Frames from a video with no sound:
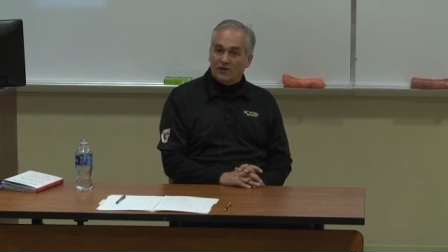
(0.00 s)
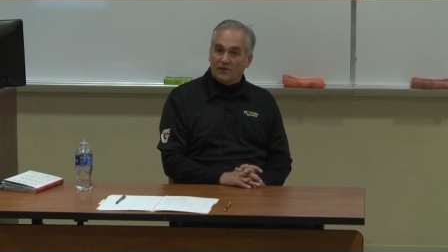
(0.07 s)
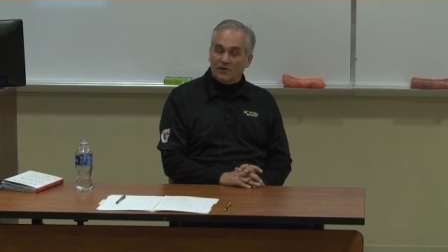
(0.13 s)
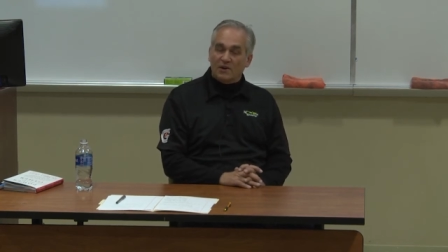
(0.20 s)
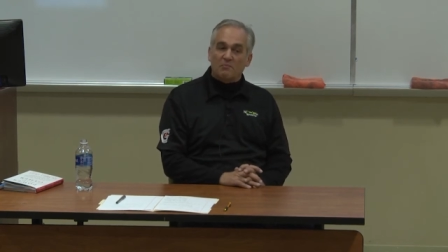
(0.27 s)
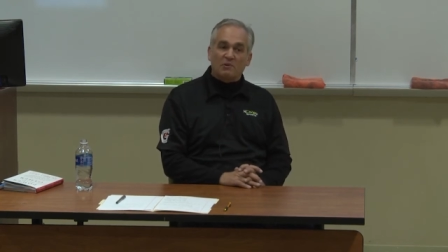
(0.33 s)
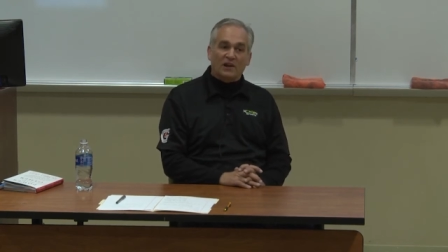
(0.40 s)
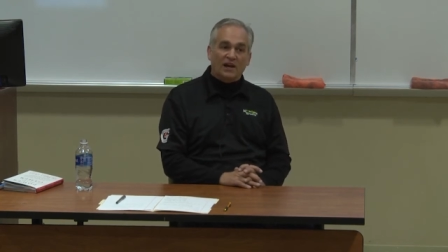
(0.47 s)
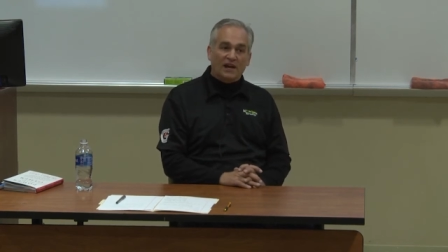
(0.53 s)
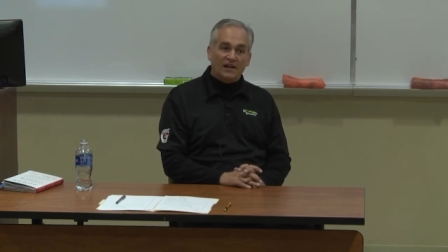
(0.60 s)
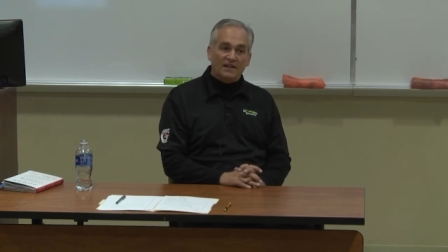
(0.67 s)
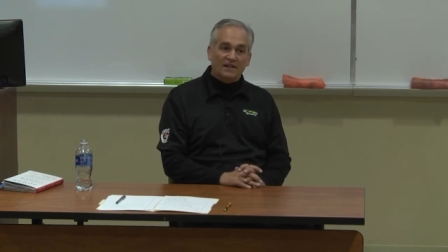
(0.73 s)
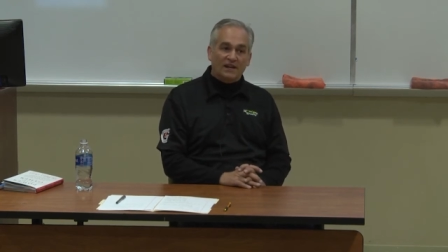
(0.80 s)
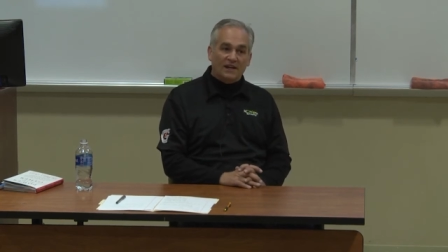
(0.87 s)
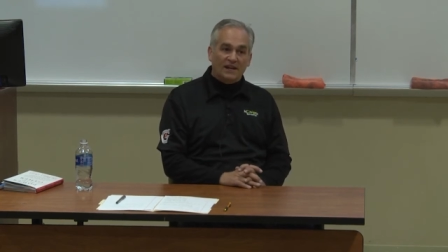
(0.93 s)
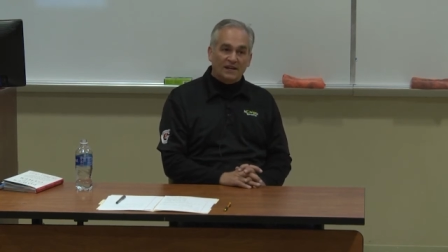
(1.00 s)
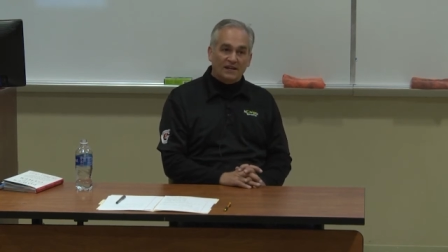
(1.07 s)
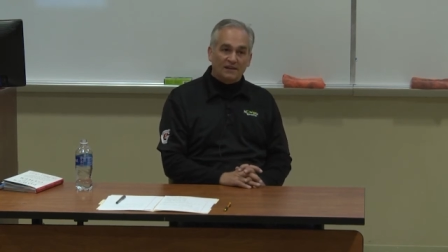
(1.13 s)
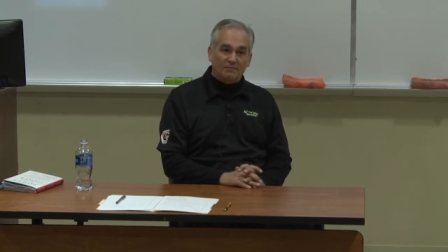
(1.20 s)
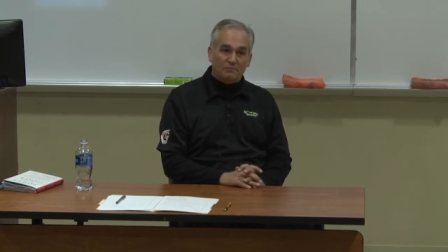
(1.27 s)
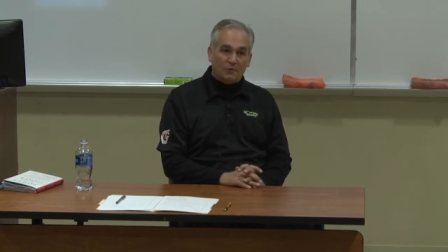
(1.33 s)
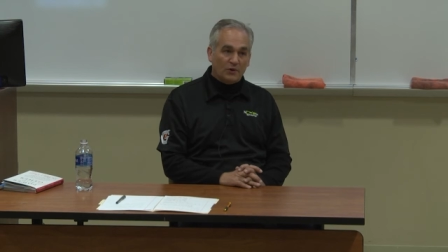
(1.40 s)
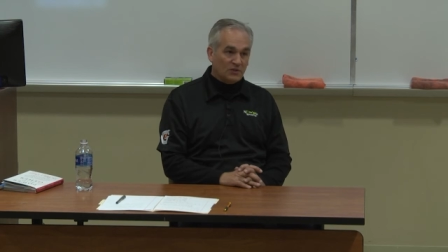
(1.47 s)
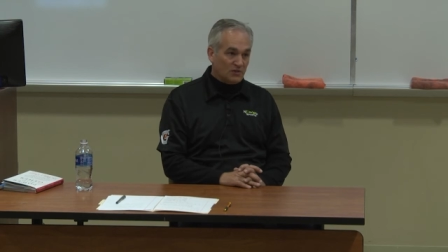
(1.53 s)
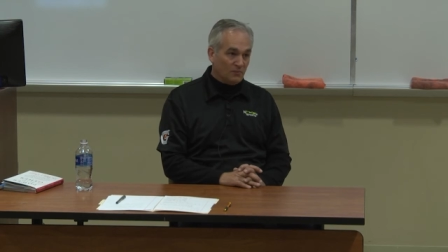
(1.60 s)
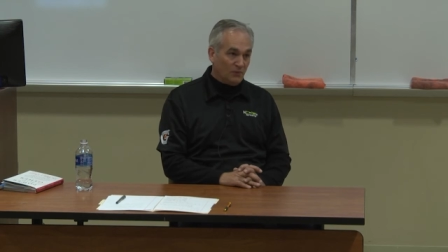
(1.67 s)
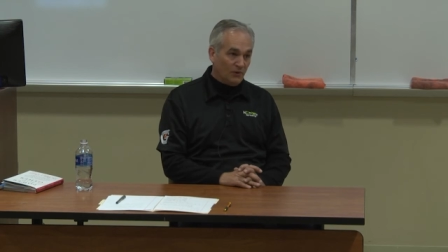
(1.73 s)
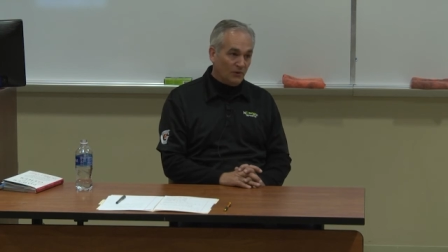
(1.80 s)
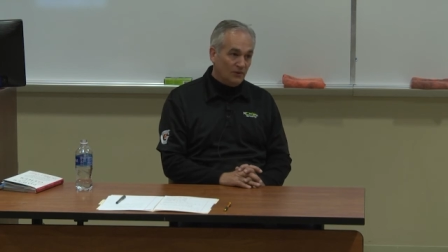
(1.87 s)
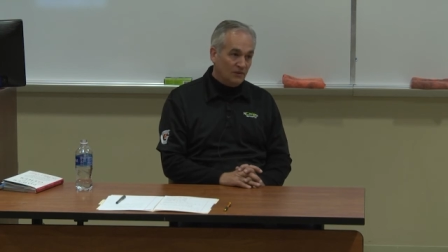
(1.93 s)
we applied a
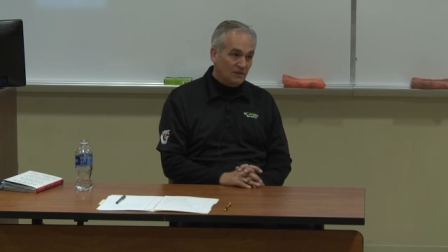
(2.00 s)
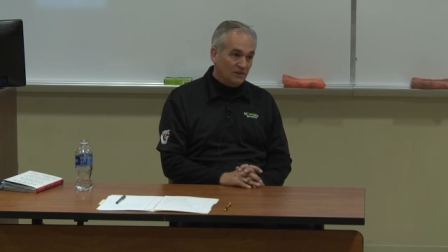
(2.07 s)
principle